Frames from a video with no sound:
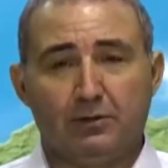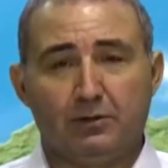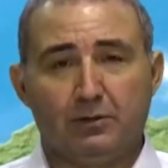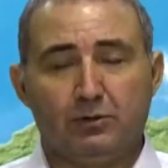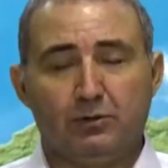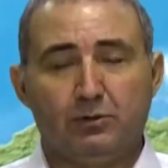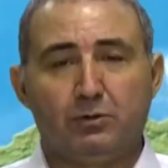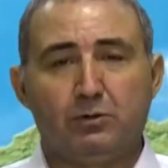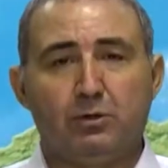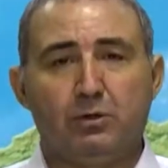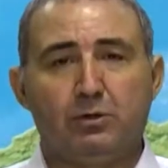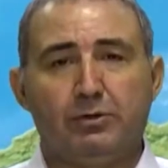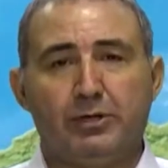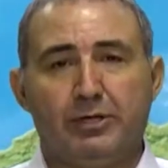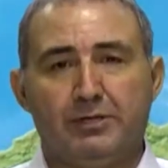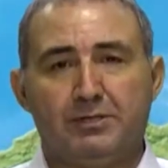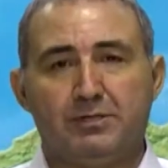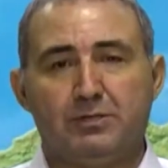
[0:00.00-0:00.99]

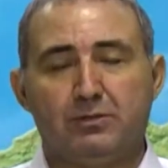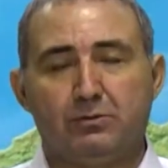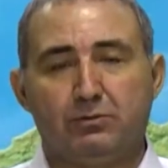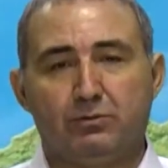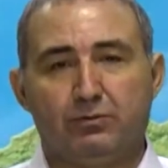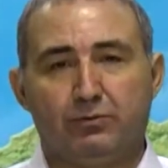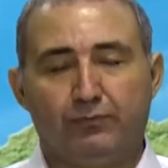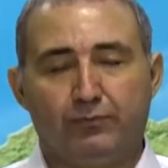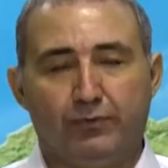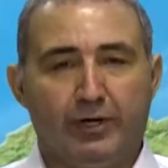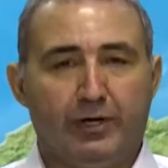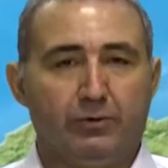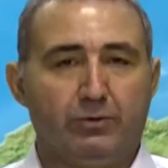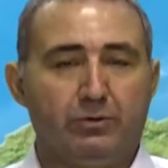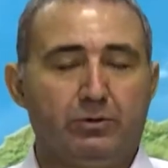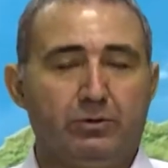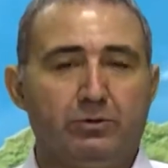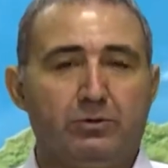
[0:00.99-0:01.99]
gloried Urfa,
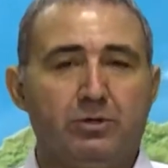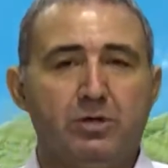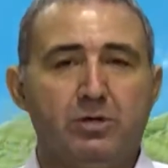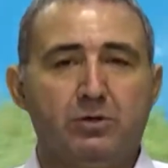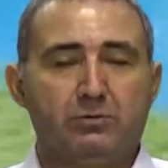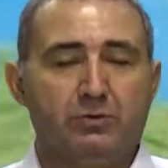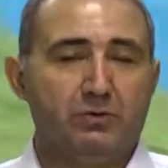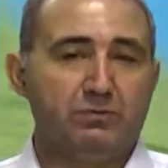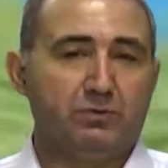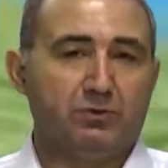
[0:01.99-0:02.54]
or when we